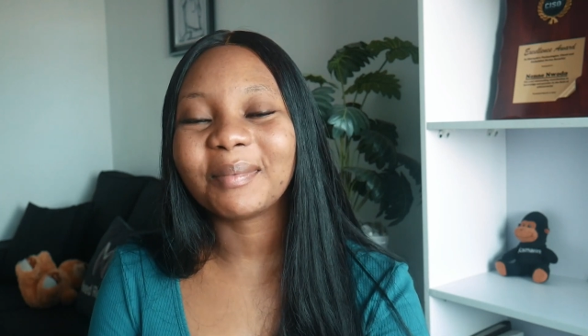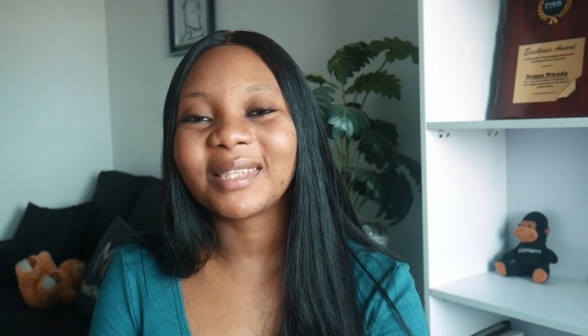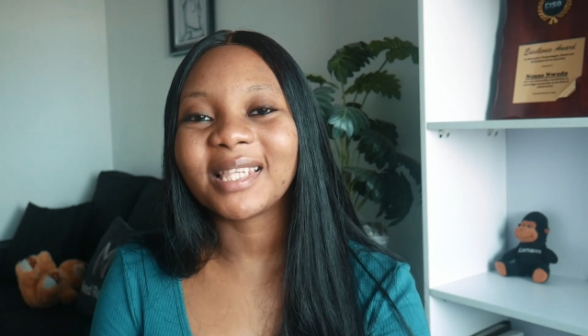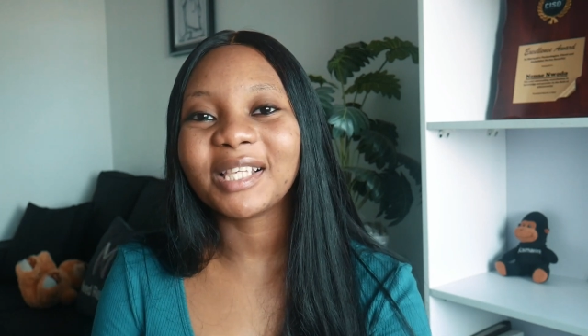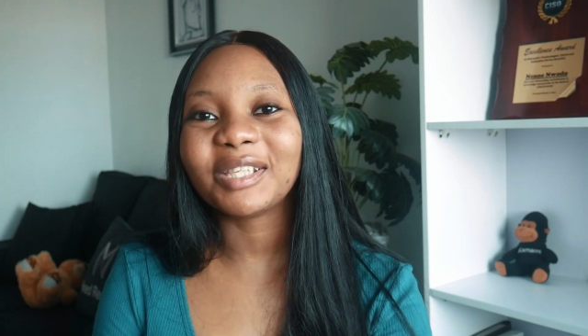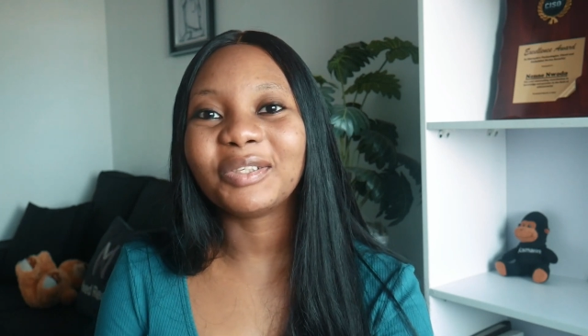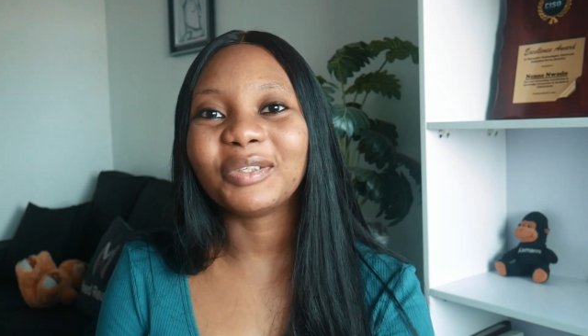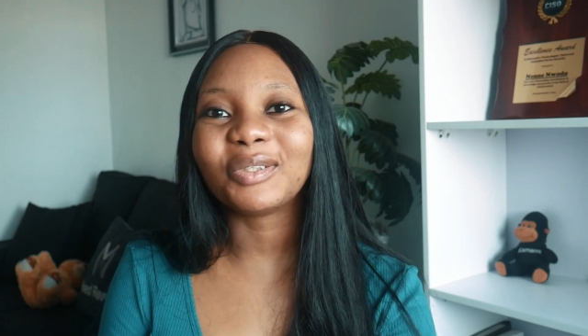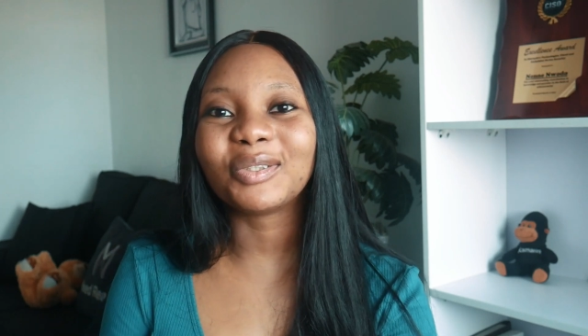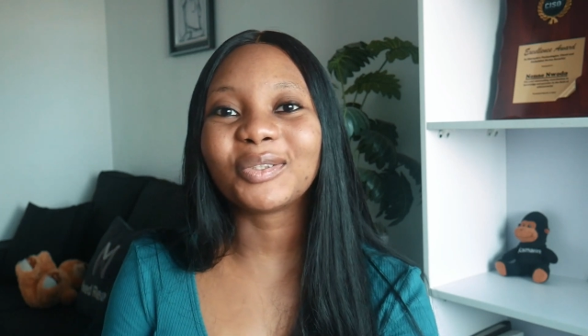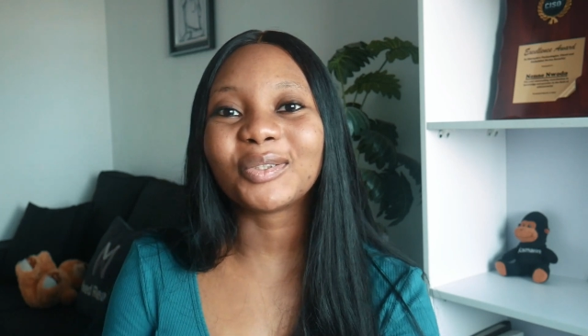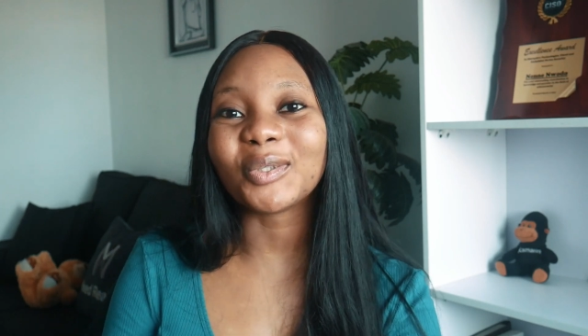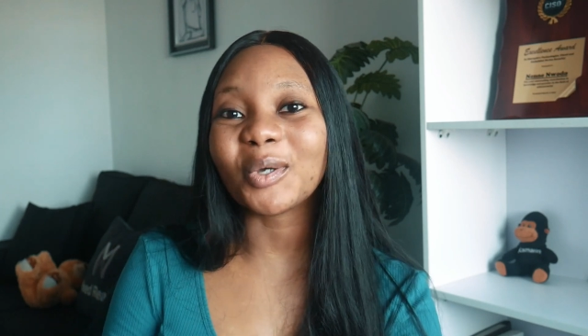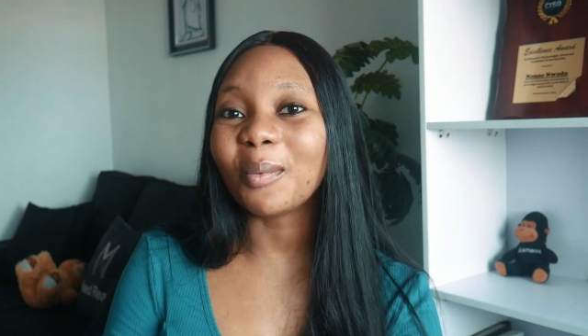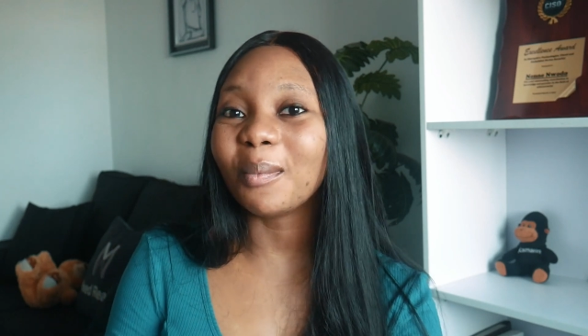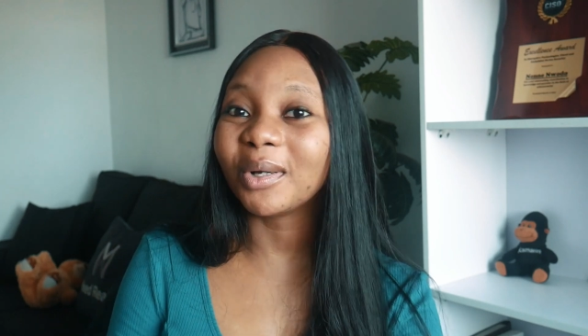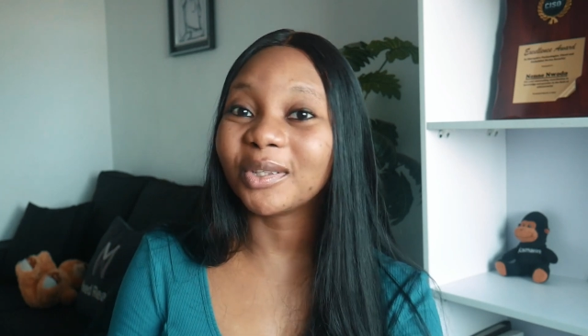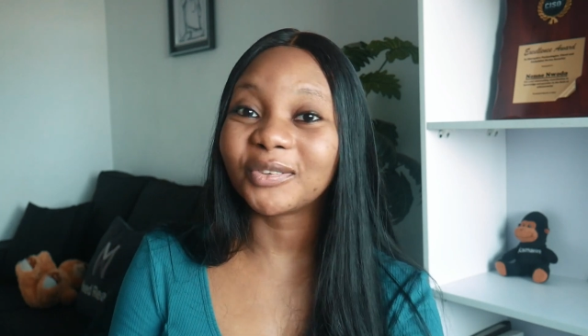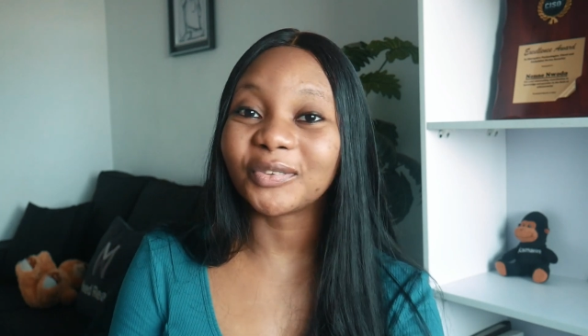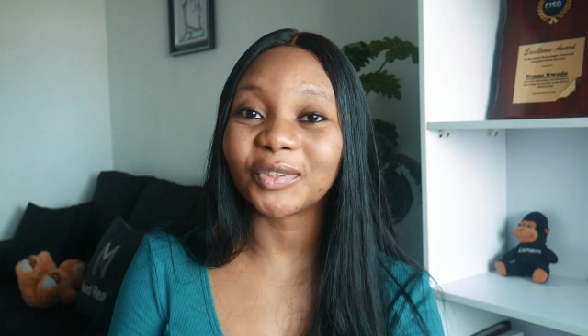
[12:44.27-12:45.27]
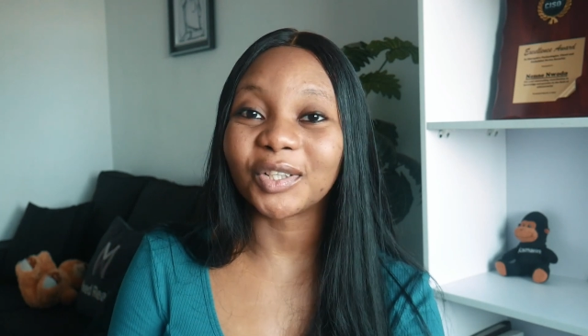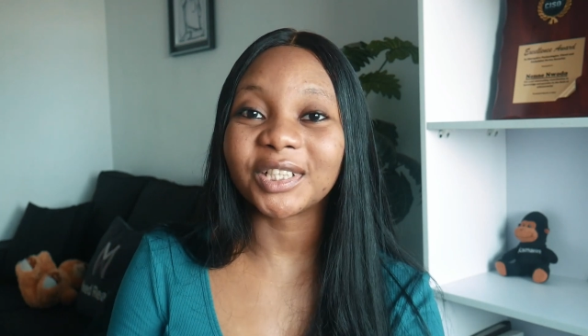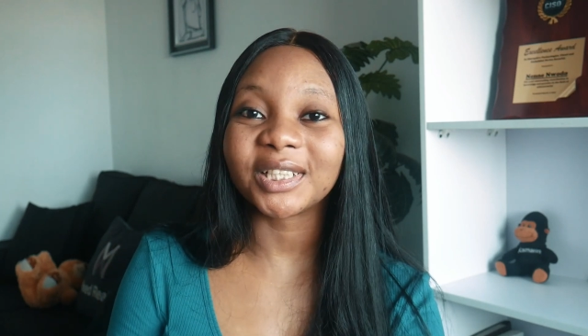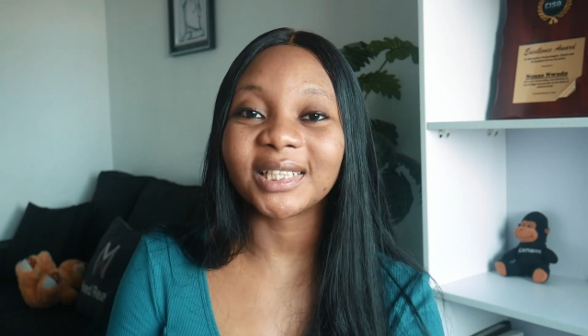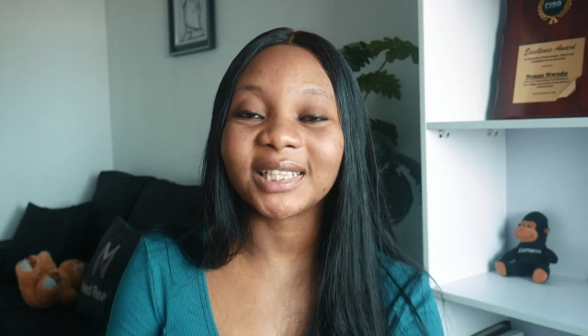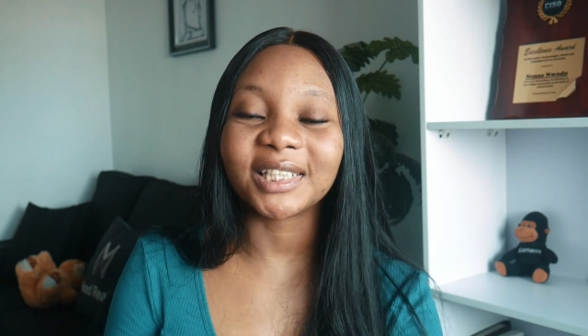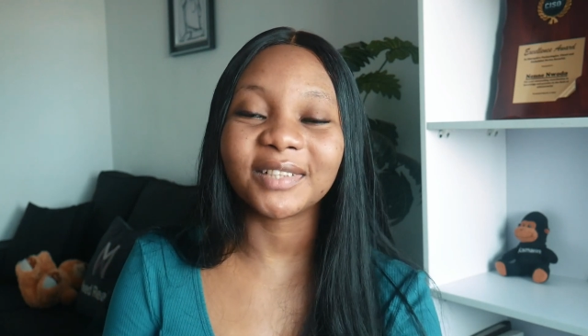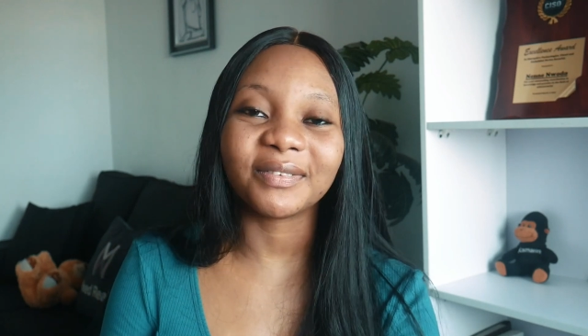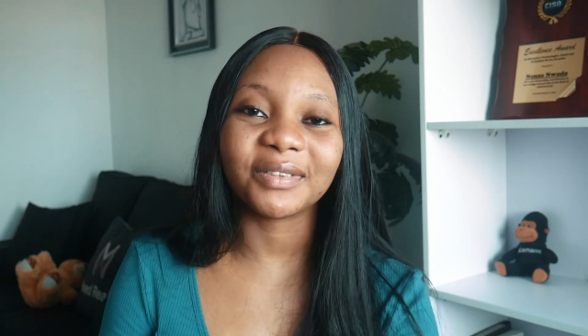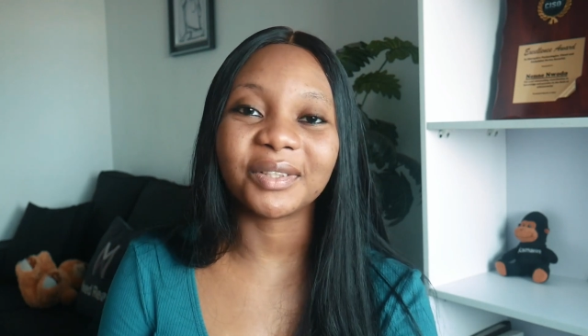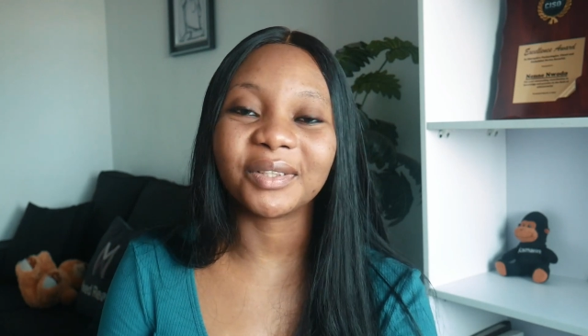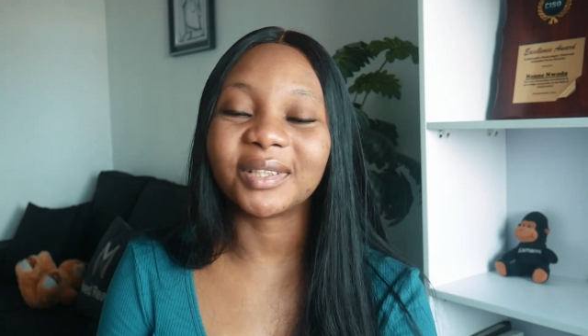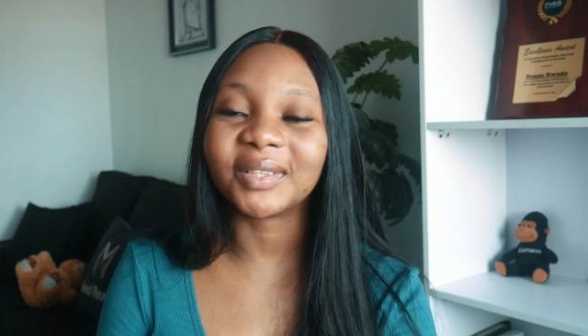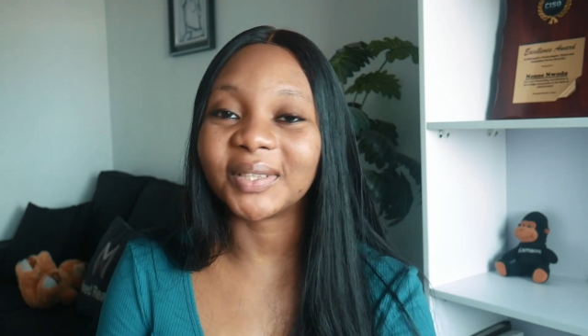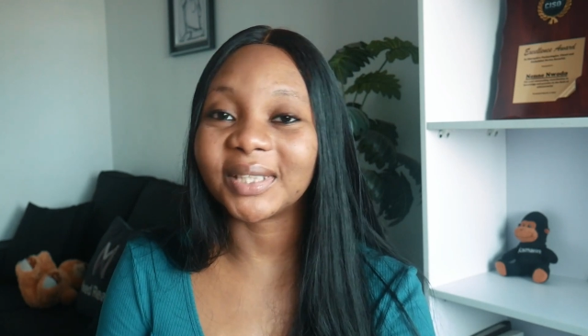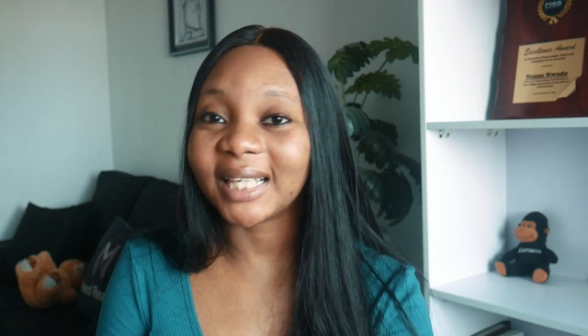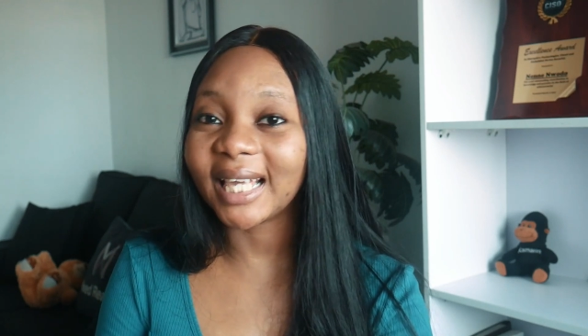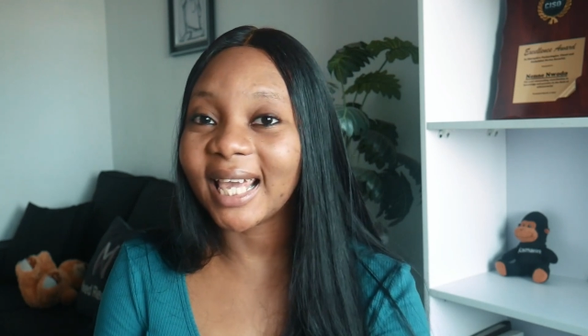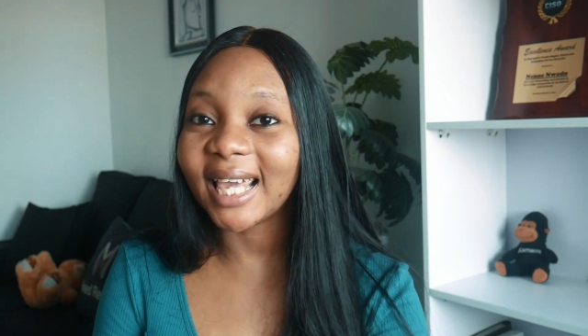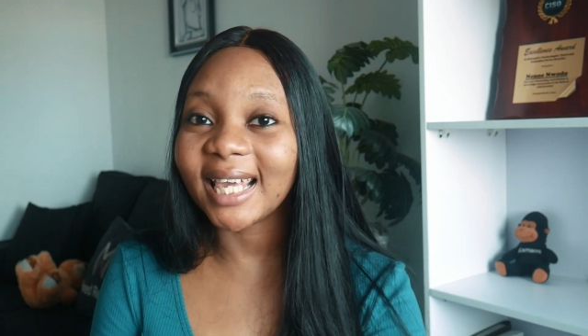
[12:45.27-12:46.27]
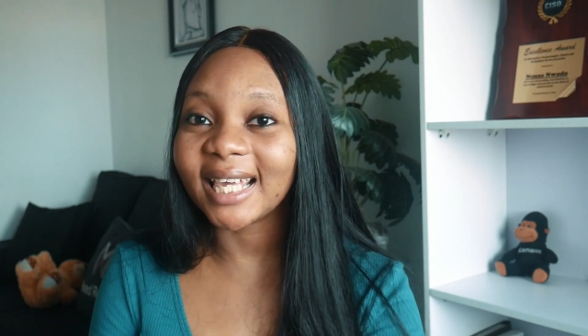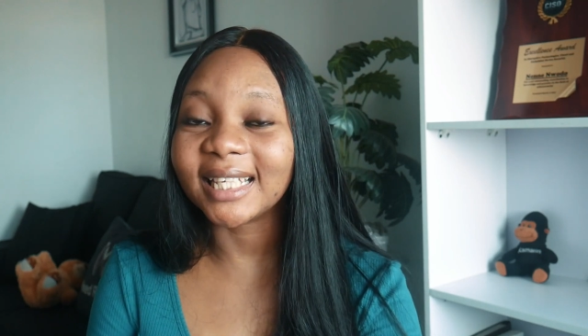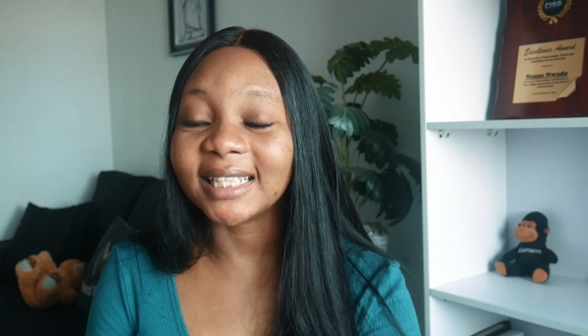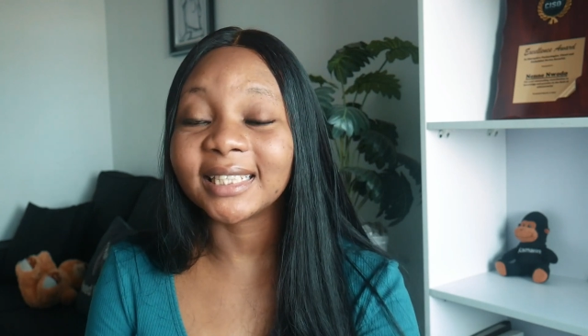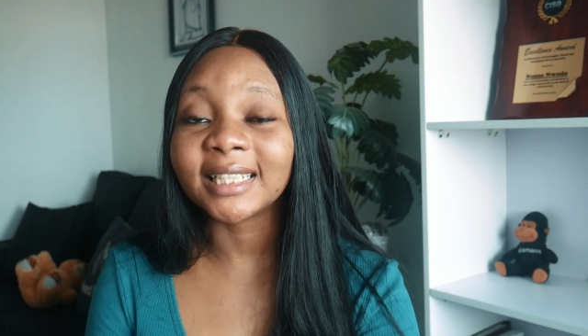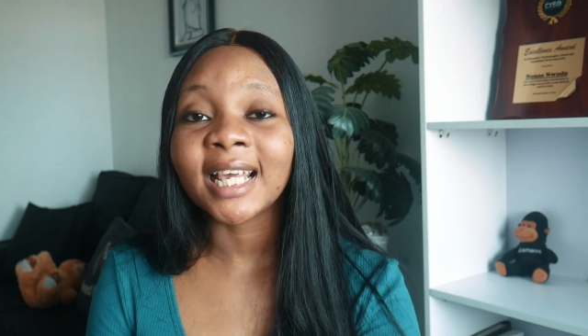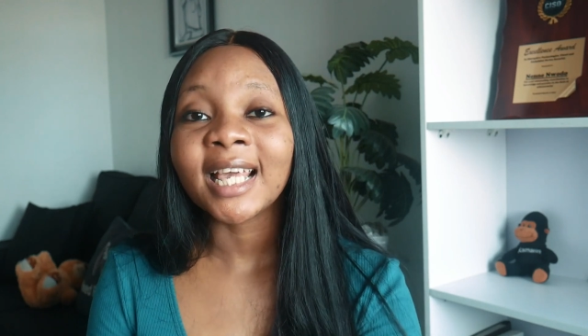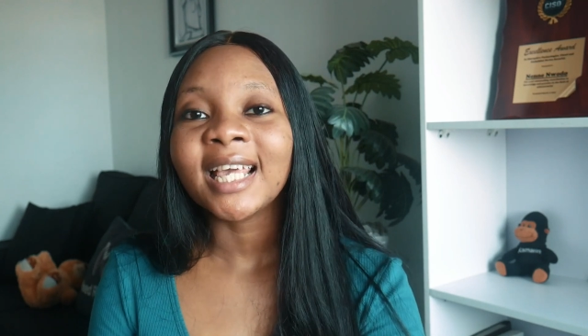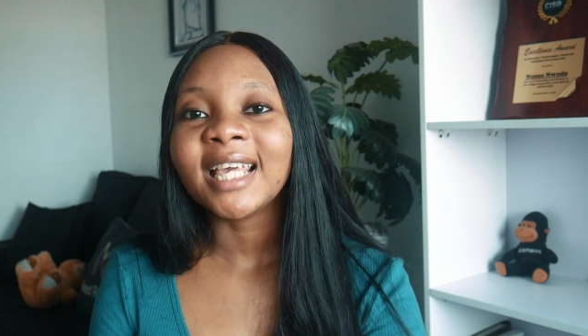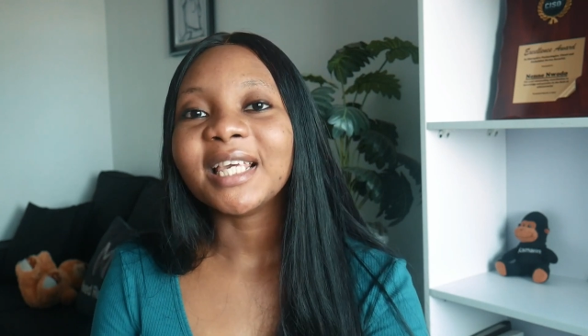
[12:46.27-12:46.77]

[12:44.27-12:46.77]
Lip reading: thank you so much for watching this video to the end.